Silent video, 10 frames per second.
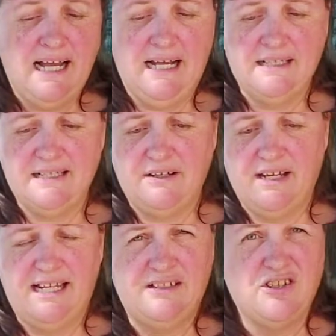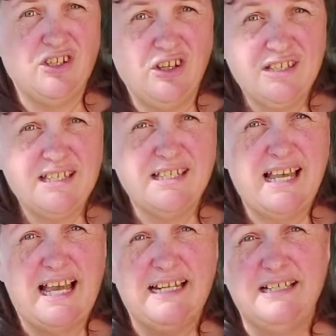And shallots
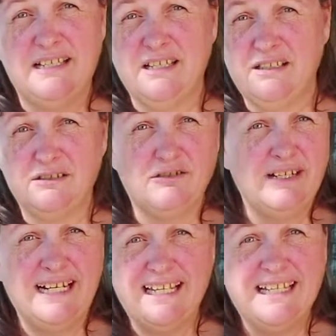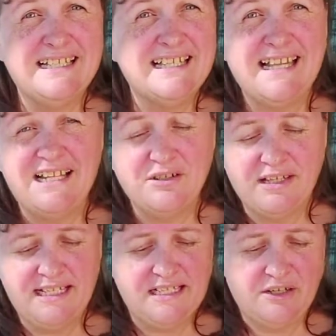and green onions and that sort of
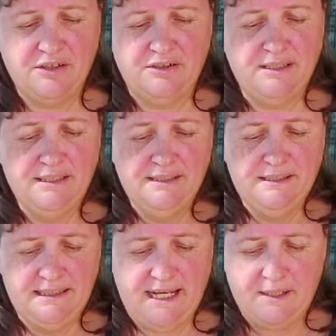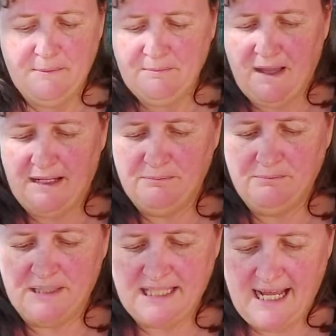thing. So yeah,
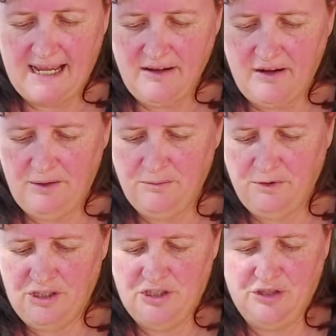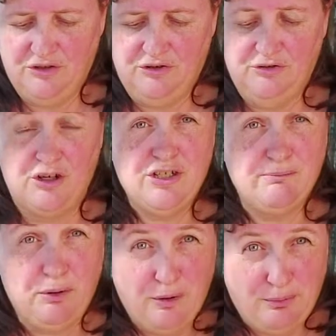but today I'm wanting to grow some
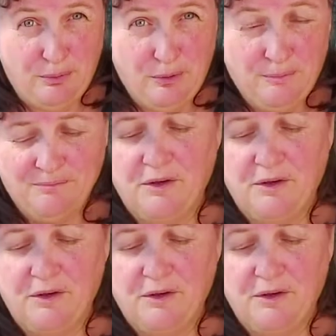papaya.